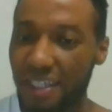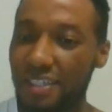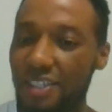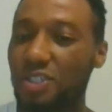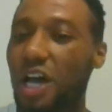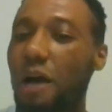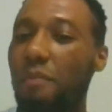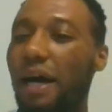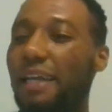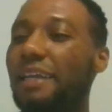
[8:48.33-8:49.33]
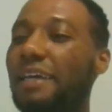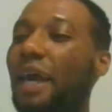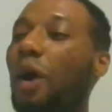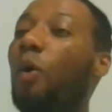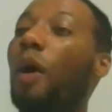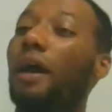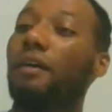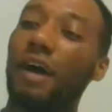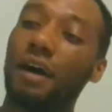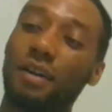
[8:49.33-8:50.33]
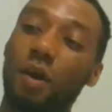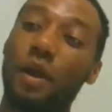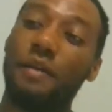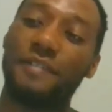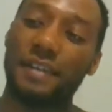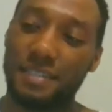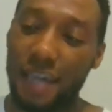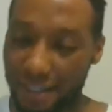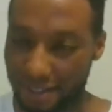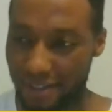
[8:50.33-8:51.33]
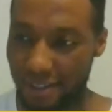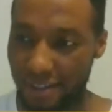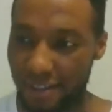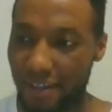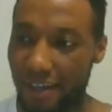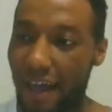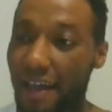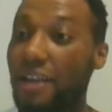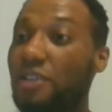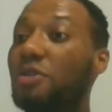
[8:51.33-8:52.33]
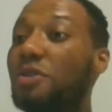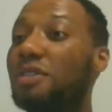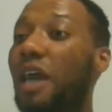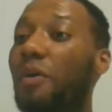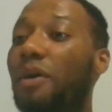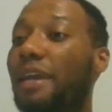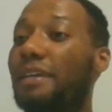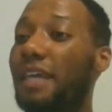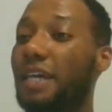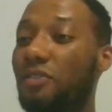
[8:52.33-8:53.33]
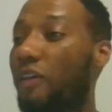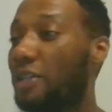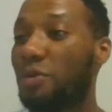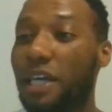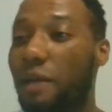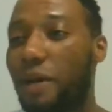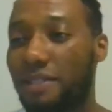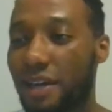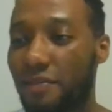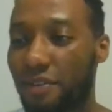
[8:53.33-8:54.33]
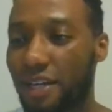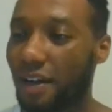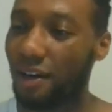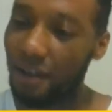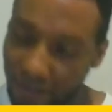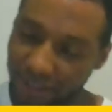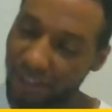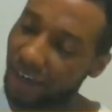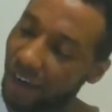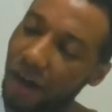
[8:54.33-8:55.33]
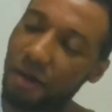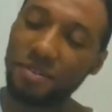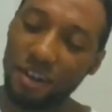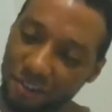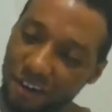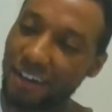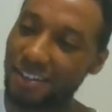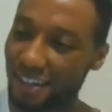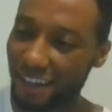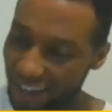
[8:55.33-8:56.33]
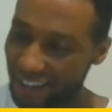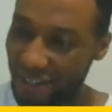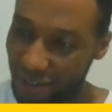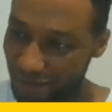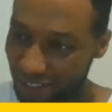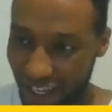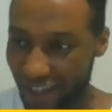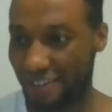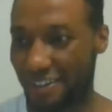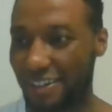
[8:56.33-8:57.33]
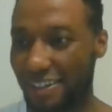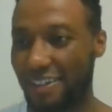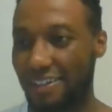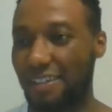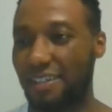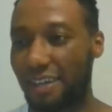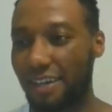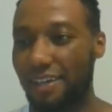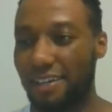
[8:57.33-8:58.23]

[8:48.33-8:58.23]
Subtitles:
For certain man, they'll wait around and wait for the text. And then as soon as they get the text, all right, do you want to get back together and that? Calm your ass, Clark, self down. Yeah?